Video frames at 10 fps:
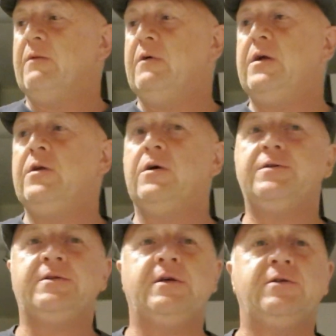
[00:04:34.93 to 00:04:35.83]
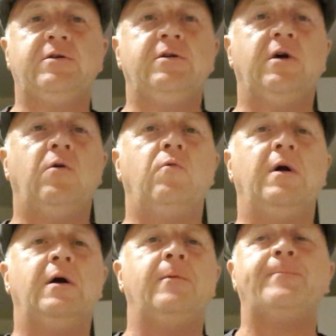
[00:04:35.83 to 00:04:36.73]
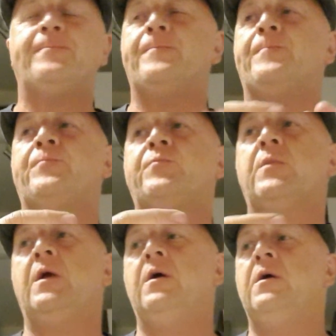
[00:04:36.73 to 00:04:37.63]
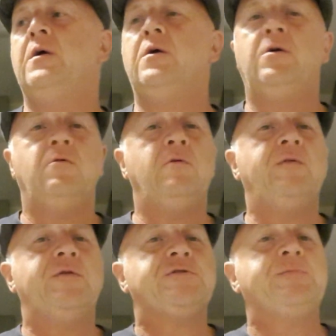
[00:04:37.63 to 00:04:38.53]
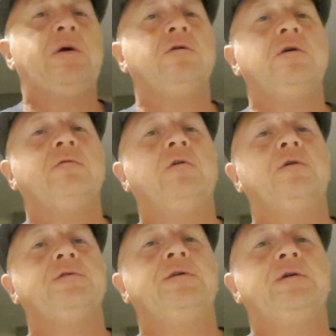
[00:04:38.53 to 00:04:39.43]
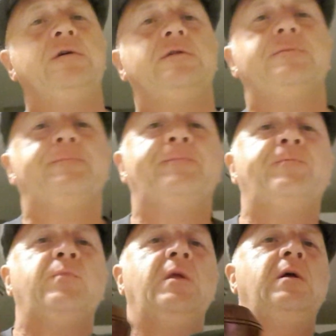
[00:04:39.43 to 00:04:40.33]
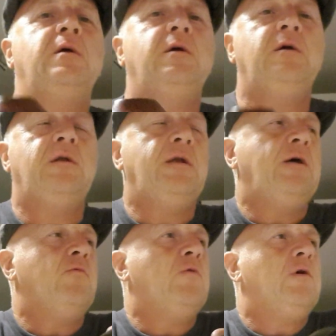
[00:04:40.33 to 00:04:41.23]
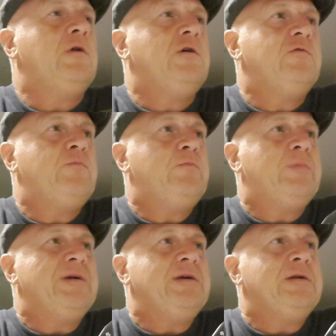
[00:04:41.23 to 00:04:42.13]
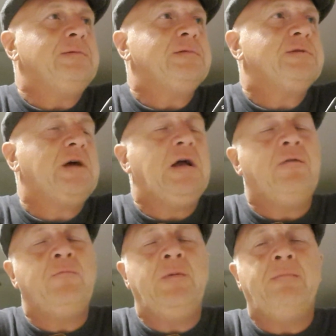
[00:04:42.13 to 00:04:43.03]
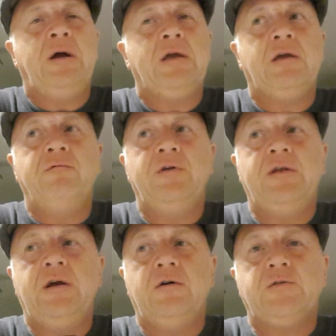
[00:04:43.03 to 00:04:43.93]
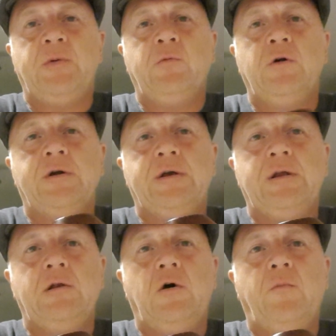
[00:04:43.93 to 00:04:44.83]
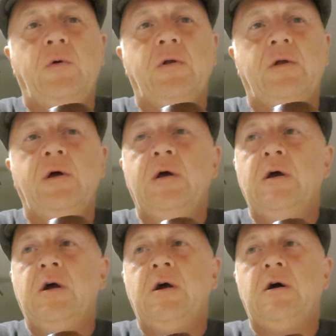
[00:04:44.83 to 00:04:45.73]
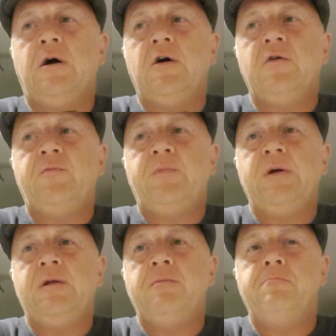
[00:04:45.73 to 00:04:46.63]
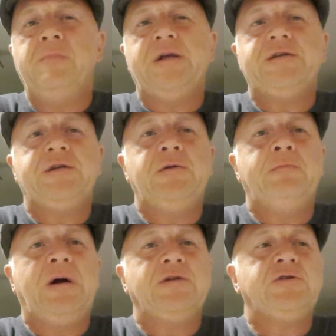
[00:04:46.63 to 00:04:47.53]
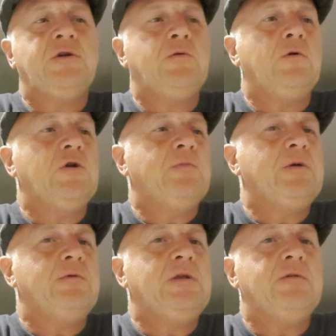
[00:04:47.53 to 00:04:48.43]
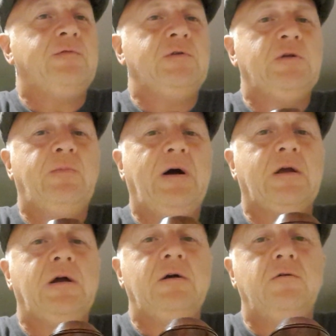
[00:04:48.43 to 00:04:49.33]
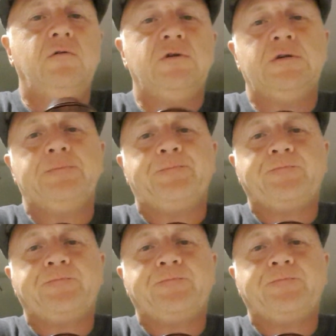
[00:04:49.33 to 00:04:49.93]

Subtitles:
Very nice, and that should go well with the smoke I've got tonight. Now, while I haven't been making videos, been working a lot, but I've been mixing and matching quite a bit with different tobaccos,